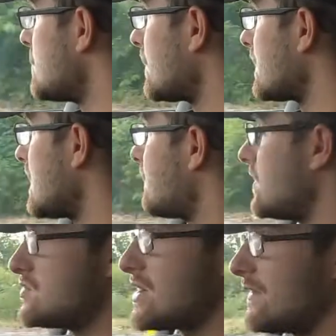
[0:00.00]
would if
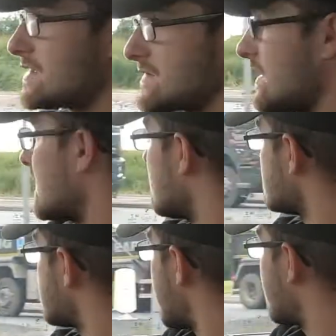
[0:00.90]
you were driving this vehicle
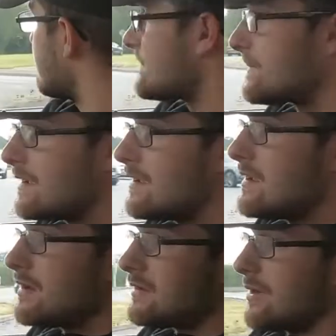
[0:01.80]
today.
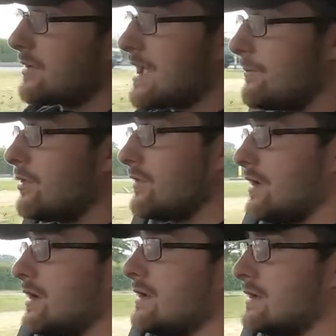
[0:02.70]
Now we can put
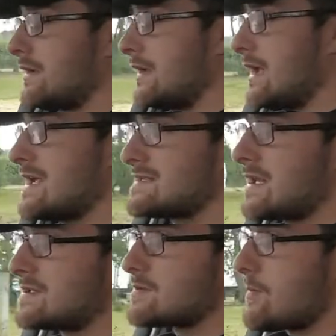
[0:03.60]
the gears
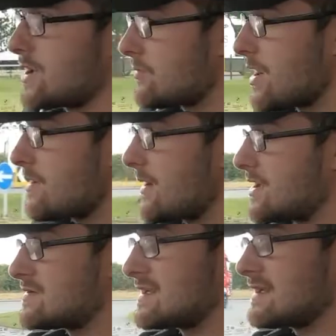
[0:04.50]
into manual mode by
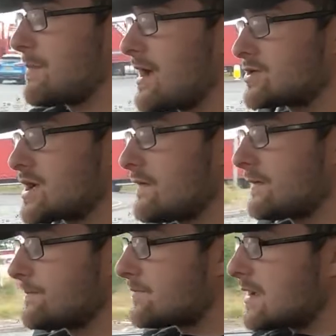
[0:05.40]
using the paddle shift.
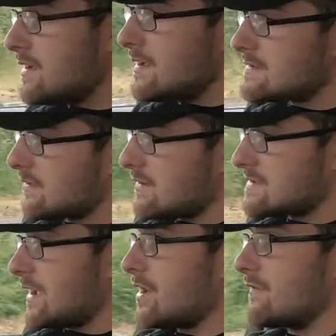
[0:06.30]
So I'm going to
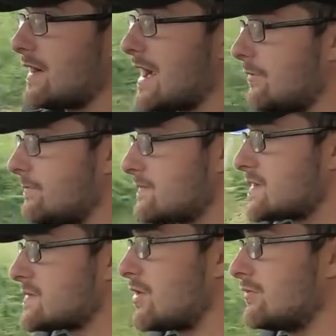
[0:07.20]
take over now.
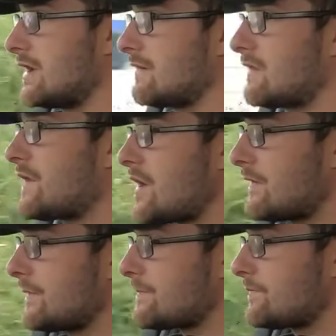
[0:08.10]
So I'm currently in
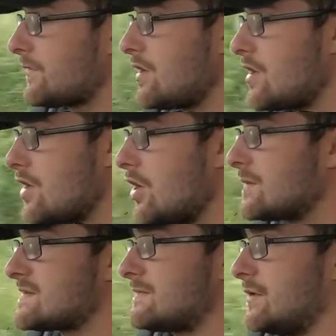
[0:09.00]
3rd,
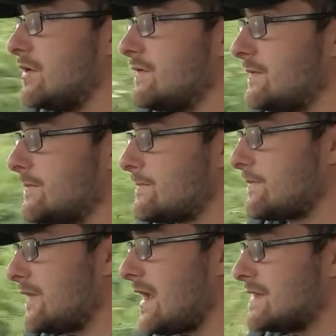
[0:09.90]
up to
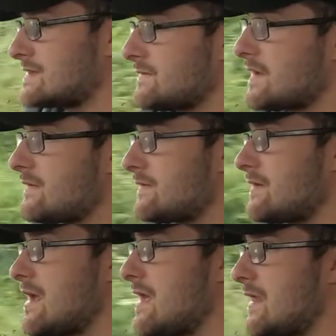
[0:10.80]
4th, into 5th,
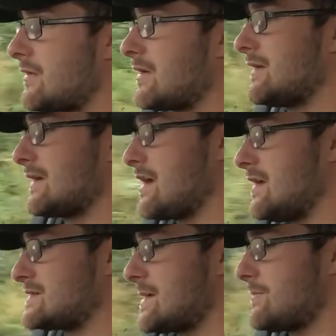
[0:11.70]
and then I'm going to let the
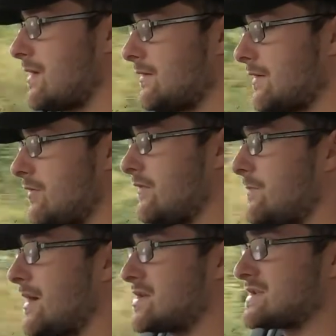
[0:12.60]
car take back over
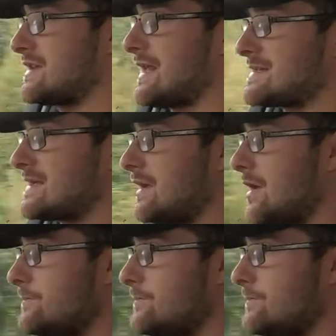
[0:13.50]
by just letting go.